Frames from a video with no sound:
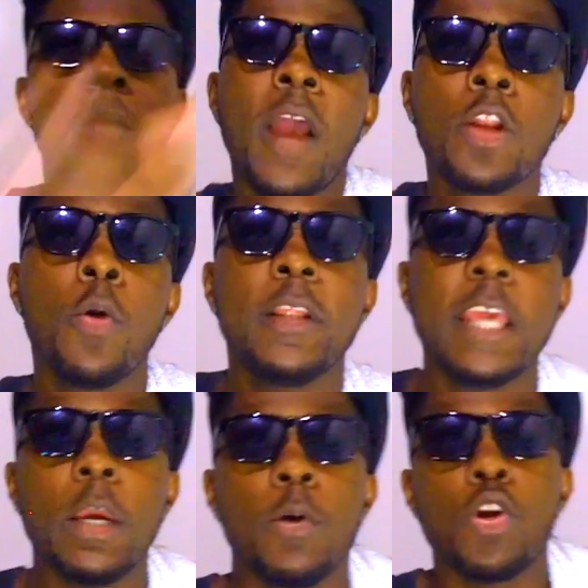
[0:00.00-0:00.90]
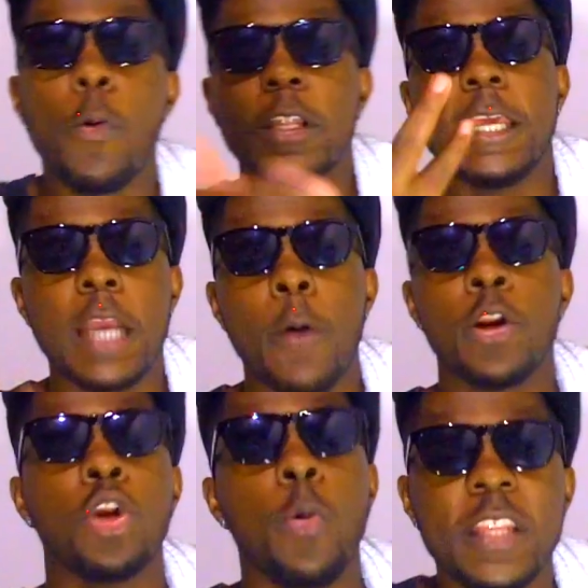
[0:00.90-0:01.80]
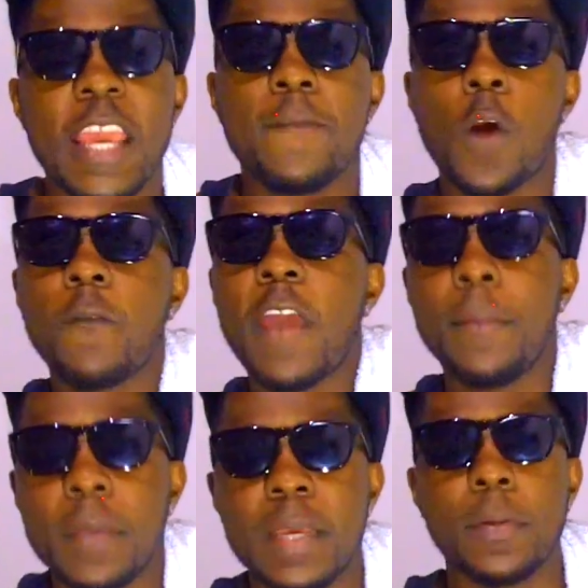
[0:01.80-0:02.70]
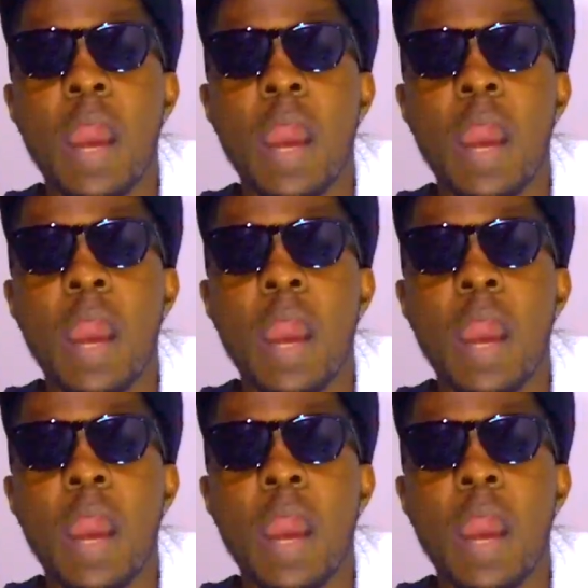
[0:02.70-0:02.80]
when we do a thing, we do a thing. I will not do a thing for your offend people.